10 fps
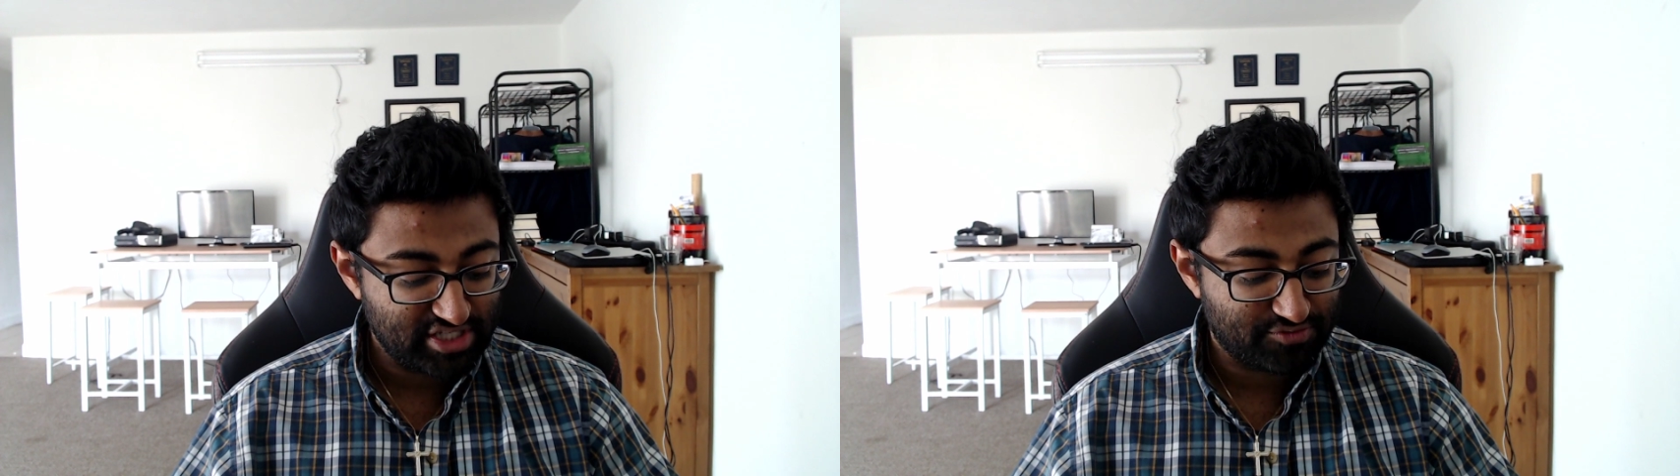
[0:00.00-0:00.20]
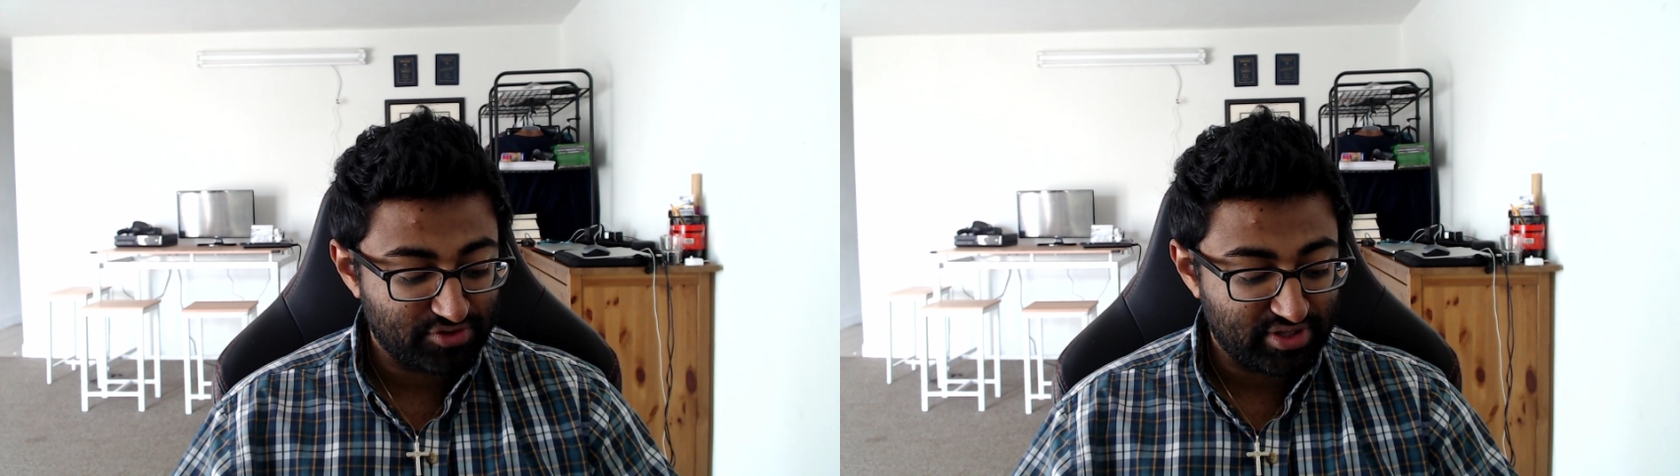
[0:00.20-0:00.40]

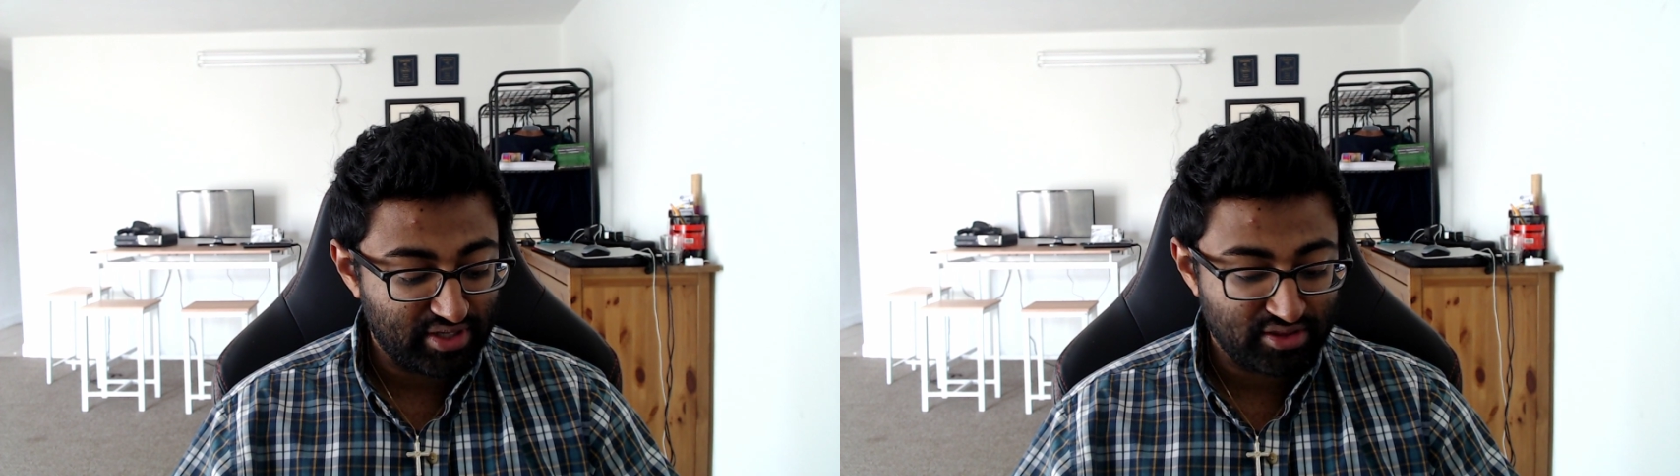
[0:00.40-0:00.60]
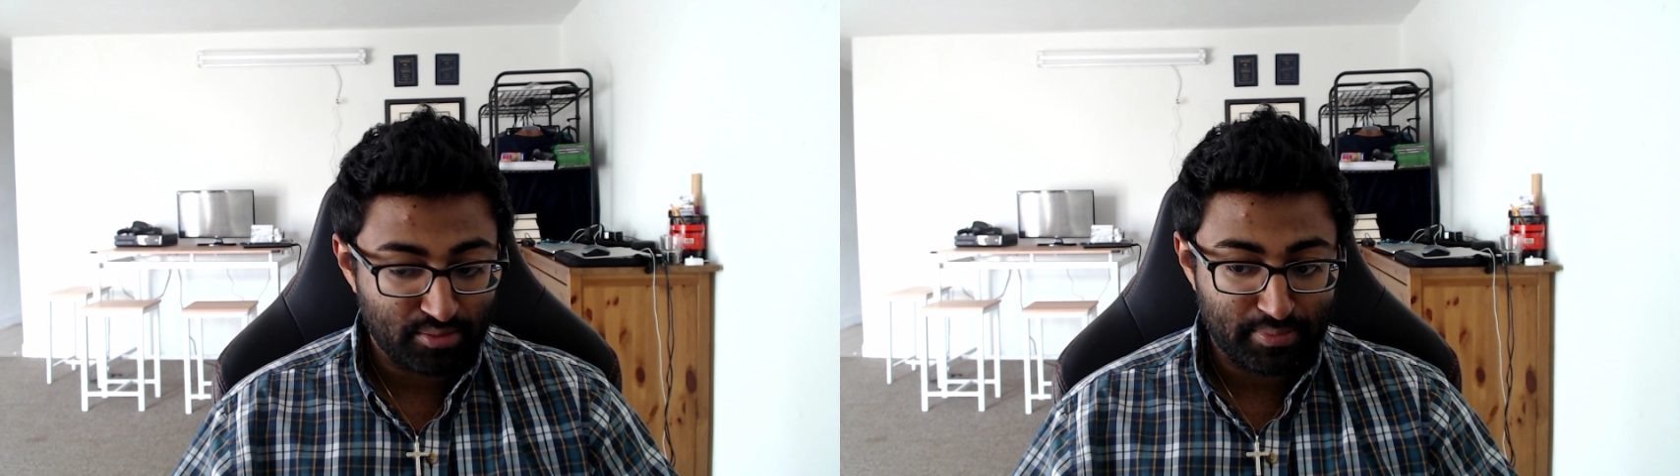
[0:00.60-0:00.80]
for thee
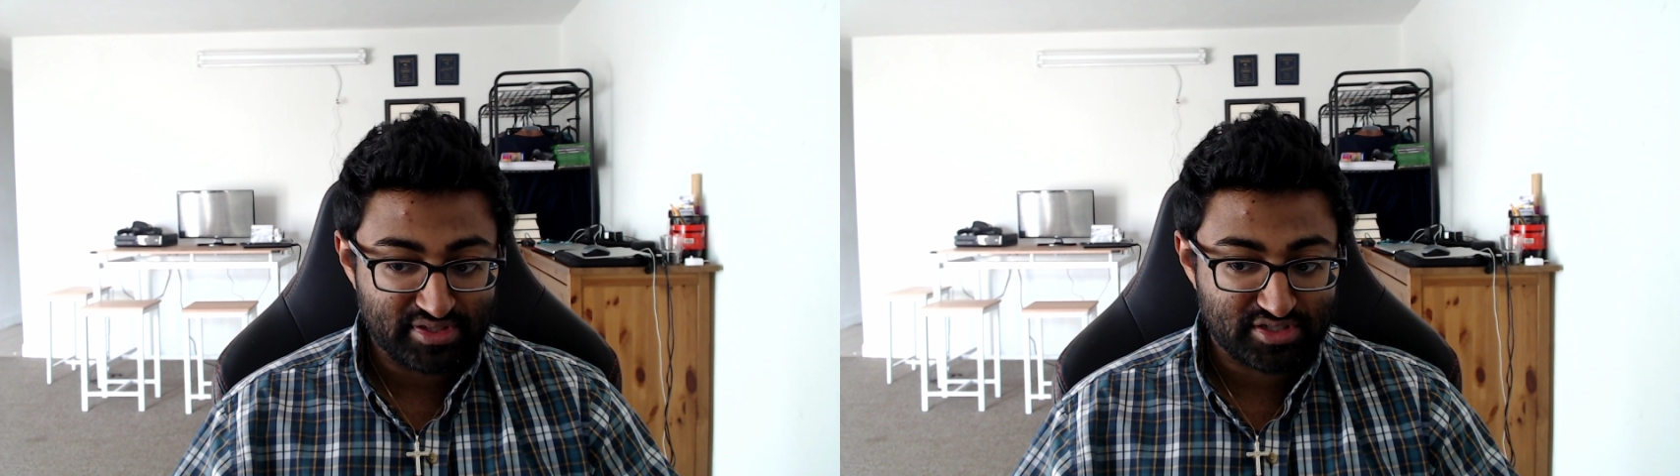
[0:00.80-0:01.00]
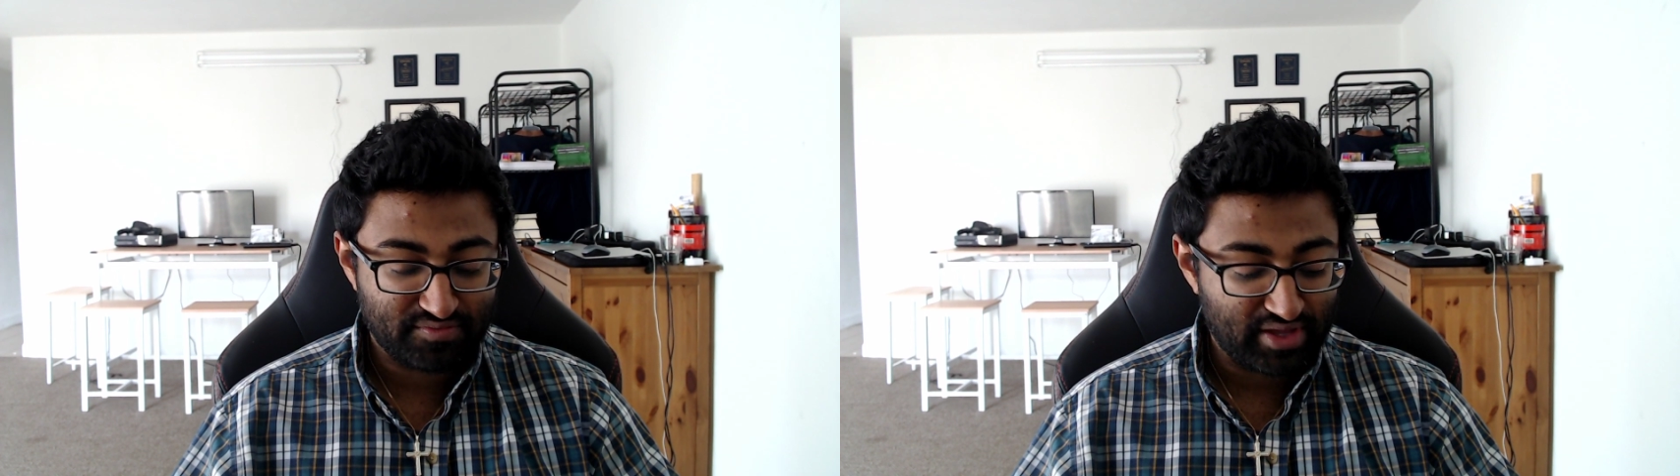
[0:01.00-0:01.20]
in the
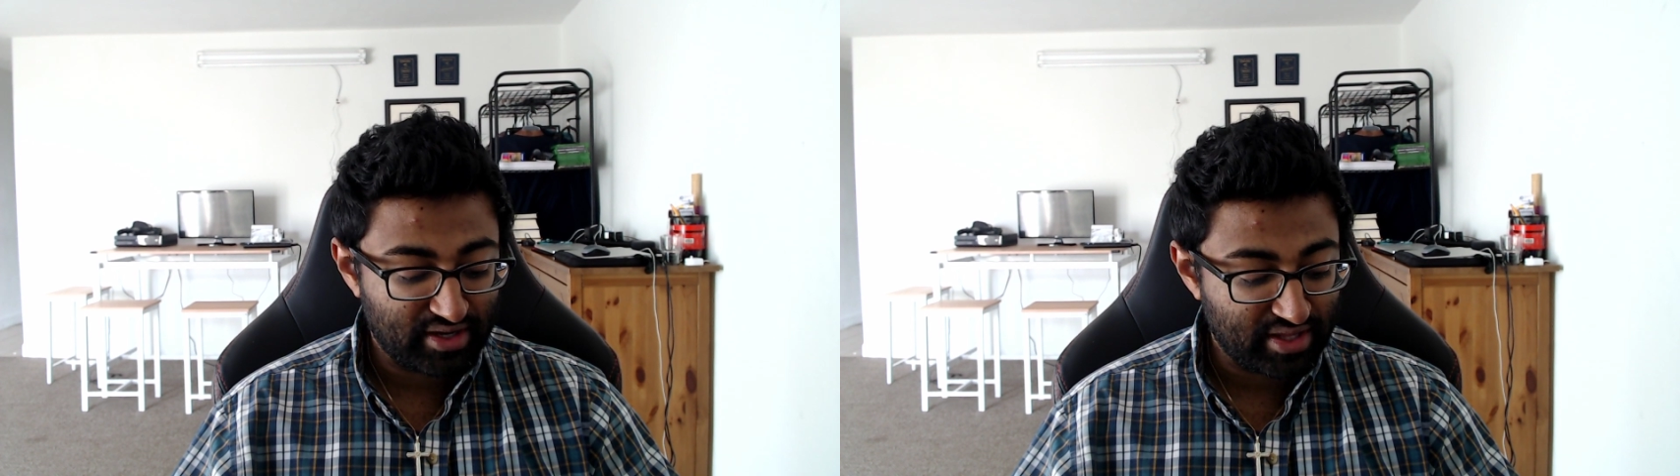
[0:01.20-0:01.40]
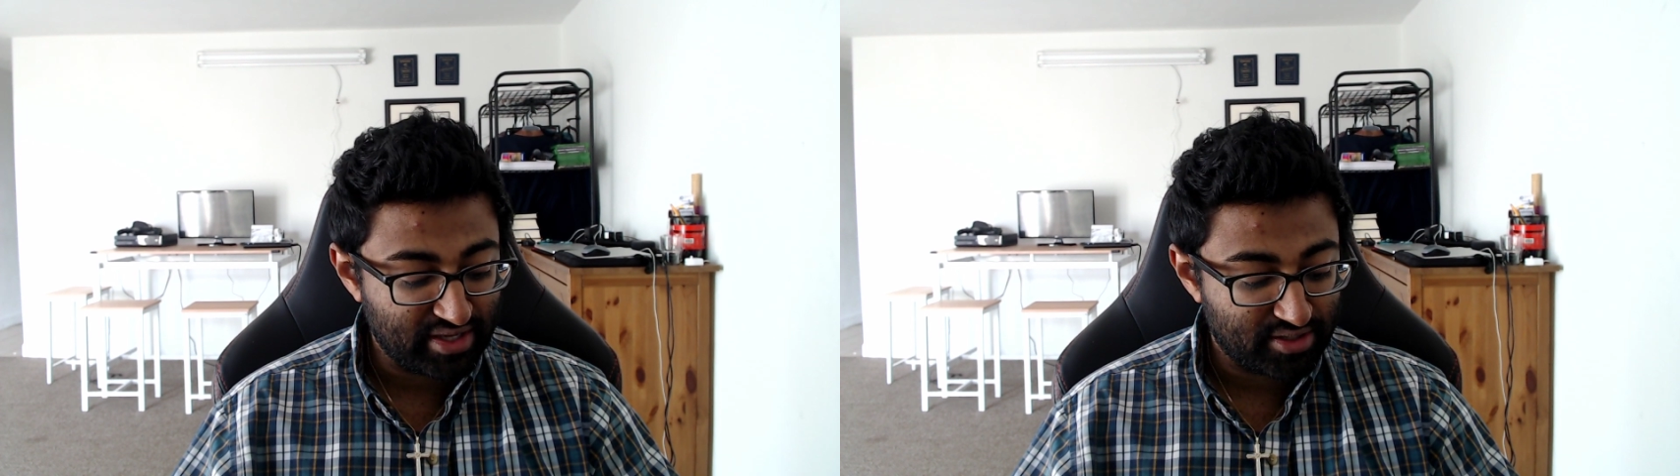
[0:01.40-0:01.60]
midst of thy
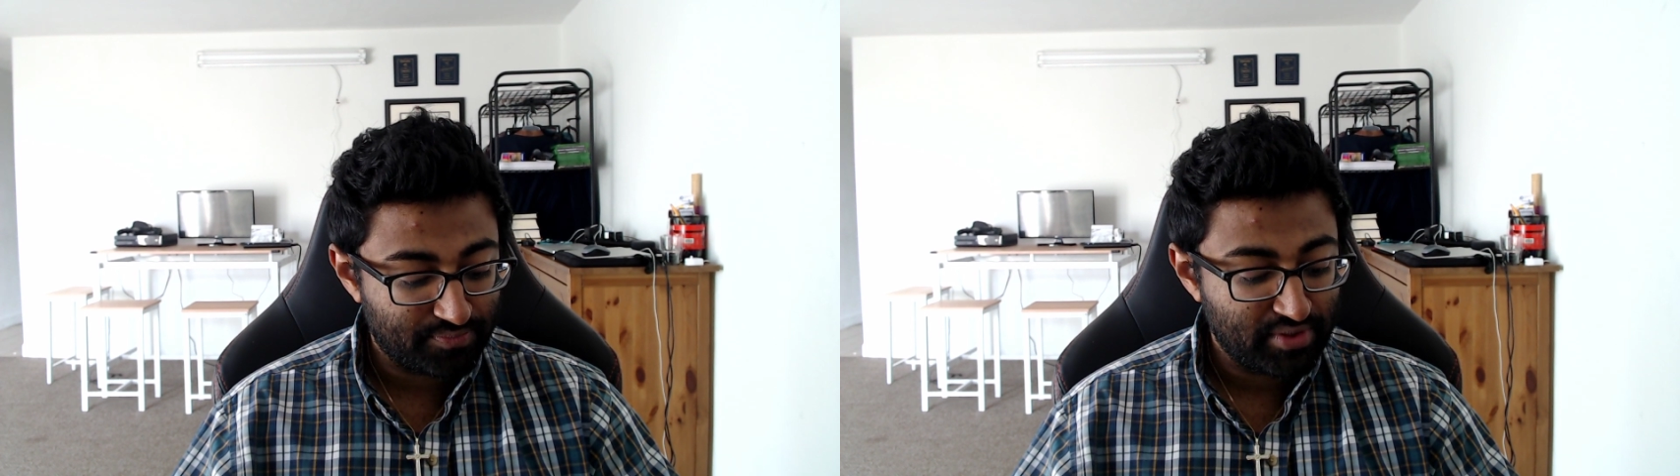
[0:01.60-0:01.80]
land,